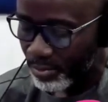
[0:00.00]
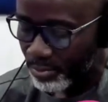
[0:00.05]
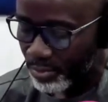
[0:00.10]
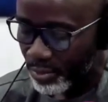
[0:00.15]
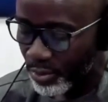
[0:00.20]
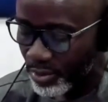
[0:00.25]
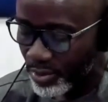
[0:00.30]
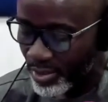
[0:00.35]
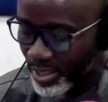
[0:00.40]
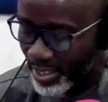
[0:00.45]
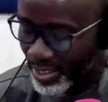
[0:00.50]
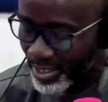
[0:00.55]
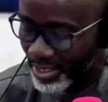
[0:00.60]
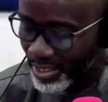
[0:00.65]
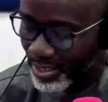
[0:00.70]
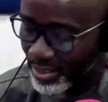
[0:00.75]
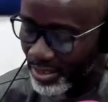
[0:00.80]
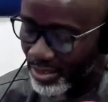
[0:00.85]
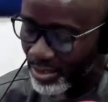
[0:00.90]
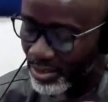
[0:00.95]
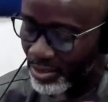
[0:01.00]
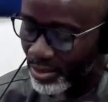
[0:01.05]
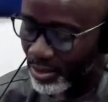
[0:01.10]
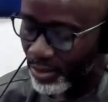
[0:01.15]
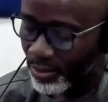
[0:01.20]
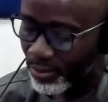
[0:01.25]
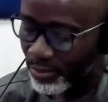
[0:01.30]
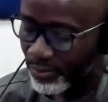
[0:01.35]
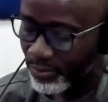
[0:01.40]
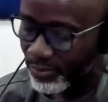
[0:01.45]
processing
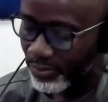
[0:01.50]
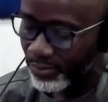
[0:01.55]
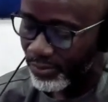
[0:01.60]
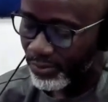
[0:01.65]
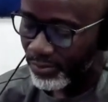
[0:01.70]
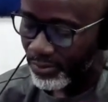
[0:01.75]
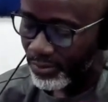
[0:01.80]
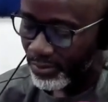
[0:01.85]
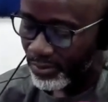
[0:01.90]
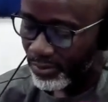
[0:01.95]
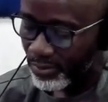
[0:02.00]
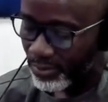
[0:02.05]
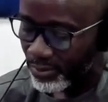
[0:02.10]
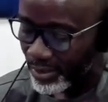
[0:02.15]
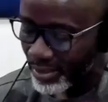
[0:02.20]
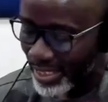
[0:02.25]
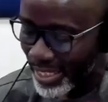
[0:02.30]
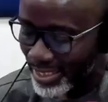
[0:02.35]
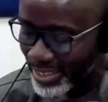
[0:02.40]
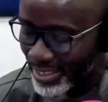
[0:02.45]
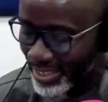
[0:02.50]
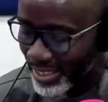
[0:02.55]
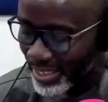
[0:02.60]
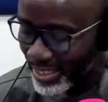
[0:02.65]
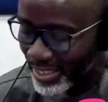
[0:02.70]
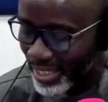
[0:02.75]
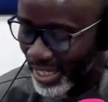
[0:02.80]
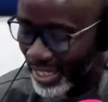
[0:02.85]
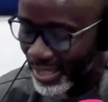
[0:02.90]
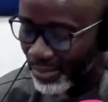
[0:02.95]
of that
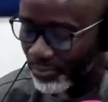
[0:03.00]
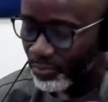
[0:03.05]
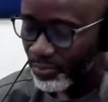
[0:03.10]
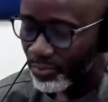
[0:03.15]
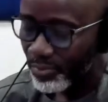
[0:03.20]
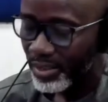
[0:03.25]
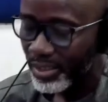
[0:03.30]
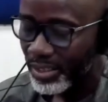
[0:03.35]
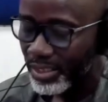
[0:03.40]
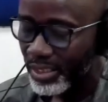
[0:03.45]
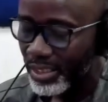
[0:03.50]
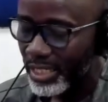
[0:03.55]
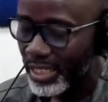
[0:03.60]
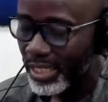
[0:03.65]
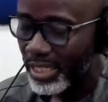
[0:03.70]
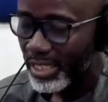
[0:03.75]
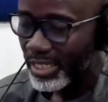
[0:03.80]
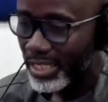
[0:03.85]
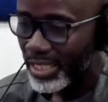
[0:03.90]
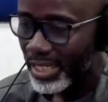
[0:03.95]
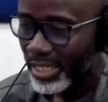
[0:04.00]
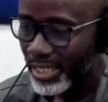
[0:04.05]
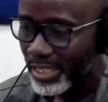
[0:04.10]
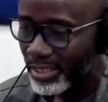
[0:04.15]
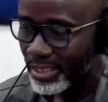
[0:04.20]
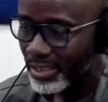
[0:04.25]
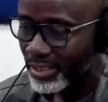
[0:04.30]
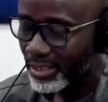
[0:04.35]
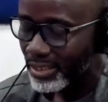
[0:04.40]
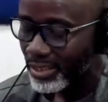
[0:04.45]
data, and
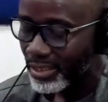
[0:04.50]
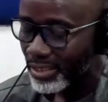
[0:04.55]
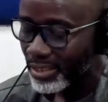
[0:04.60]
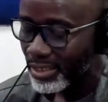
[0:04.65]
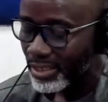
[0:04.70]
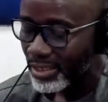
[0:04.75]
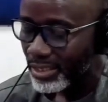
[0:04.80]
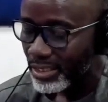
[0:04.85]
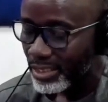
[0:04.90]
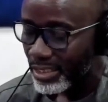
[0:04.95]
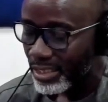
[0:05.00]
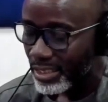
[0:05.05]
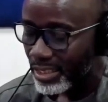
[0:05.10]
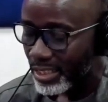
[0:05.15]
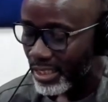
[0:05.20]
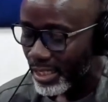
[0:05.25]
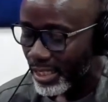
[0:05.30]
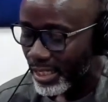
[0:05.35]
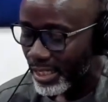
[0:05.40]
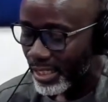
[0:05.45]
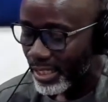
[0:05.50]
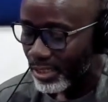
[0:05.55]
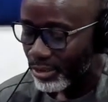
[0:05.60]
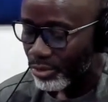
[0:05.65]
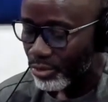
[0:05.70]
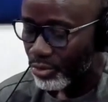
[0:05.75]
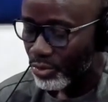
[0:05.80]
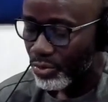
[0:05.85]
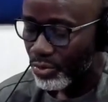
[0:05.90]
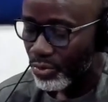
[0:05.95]
then
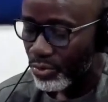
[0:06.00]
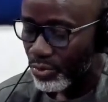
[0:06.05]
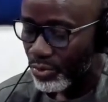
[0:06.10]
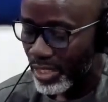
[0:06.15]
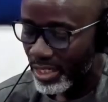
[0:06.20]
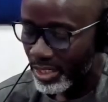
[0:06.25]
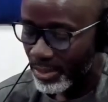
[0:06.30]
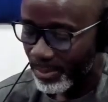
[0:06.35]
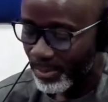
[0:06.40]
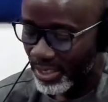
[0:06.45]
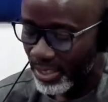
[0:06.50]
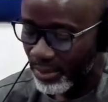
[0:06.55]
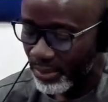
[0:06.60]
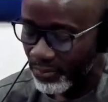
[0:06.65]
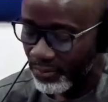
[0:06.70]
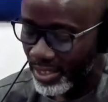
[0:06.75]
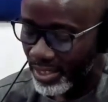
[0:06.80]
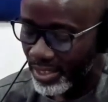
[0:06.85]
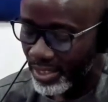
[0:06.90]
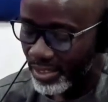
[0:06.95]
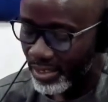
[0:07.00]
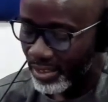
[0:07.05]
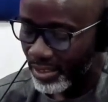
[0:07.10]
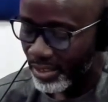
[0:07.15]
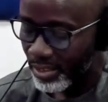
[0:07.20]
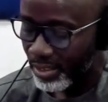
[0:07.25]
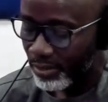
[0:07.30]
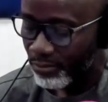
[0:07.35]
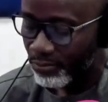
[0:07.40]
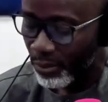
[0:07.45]
to a specific
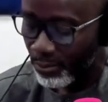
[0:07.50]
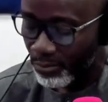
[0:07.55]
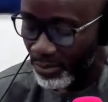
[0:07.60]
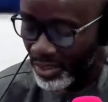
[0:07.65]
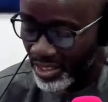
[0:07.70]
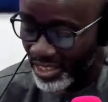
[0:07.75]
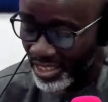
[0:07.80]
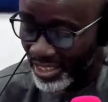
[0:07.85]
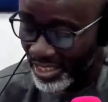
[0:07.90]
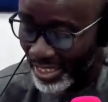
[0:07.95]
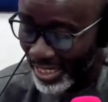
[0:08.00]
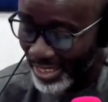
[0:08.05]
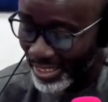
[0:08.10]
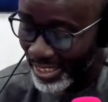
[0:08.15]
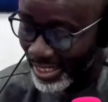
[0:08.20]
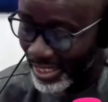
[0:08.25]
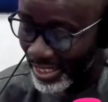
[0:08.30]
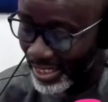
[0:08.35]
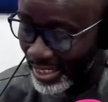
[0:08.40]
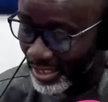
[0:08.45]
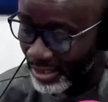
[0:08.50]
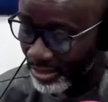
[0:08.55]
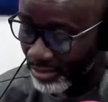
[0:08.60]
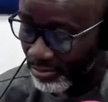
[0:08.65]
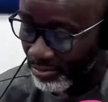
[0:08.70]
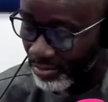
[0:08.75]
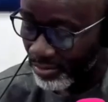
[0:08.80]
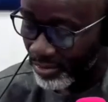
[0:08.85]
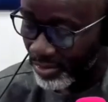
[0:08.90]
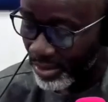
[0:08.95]
information that the
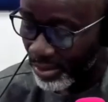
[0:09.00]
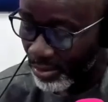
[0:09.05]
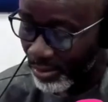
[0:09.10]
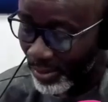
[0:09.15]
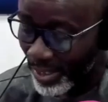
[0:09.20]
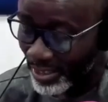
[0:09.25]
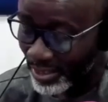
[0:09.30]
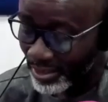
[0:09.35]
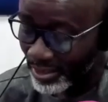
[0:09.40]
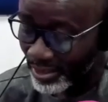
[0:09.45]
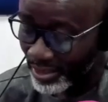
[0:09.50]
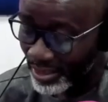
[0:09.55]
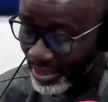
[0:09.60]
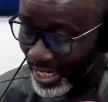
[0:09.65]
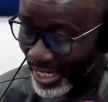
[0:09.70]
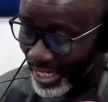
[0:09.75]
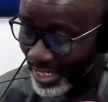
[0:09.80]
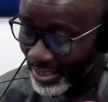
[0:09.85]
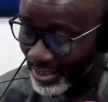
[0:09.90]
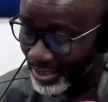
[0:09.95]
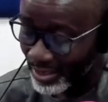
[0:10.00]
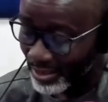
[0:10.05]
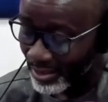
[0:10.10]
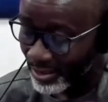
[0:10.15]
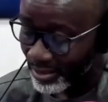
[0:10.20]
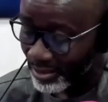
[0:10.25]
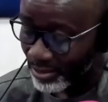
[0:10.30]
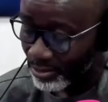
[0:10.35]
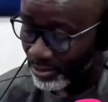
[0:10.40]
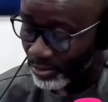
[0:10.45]
one in charge
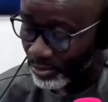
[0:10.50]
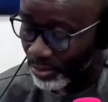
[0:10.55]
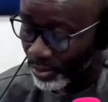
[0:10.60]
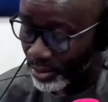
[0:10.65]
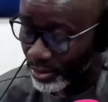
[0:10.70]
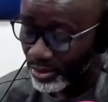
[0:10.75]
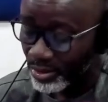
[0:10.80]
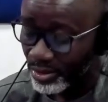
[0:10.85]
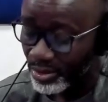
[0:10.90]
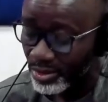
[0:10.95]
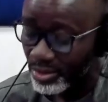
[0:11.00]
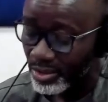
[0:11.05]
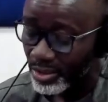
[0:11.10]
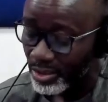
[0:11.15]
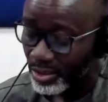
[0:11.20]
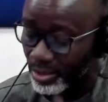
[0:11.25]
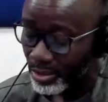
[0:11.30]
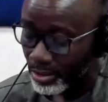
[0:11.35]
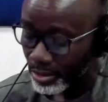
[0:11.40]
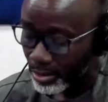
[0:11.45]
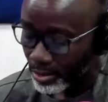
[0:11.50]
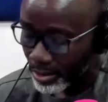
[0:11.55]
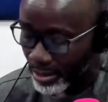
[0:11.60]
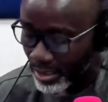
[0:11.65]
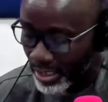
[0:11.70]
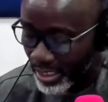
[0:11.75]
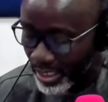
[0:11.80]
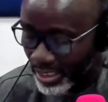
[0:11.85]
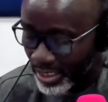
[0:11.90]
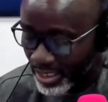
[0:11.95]
wants.
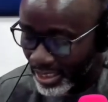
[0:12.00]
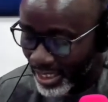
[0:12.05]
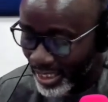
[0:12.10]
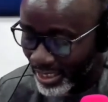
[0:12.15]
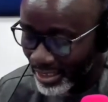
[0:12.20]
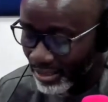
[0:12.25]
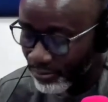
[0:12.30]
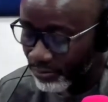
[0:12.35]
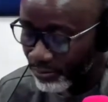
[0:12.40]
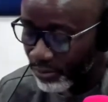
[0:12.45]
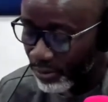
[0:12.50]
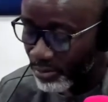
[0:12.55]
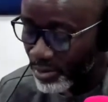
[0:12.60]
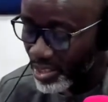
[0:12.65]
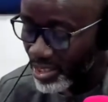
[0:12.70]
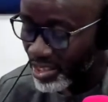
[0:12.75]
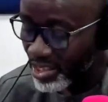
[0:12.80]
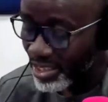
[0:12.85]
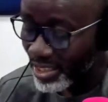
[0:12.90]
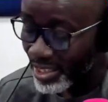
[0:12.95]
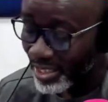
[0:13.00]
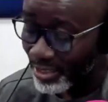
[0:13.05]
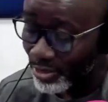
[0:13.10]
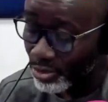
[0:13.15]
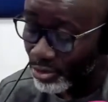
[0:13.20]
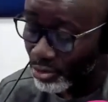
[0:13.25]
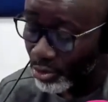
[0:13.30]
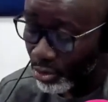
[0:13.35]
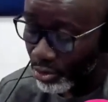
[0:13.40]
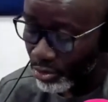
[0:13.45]
Then that information is
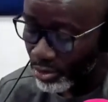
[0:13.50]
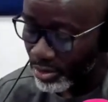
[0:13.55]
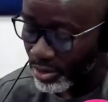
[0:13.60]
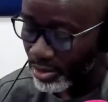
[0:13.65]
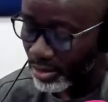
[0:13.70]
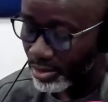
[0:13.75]
stored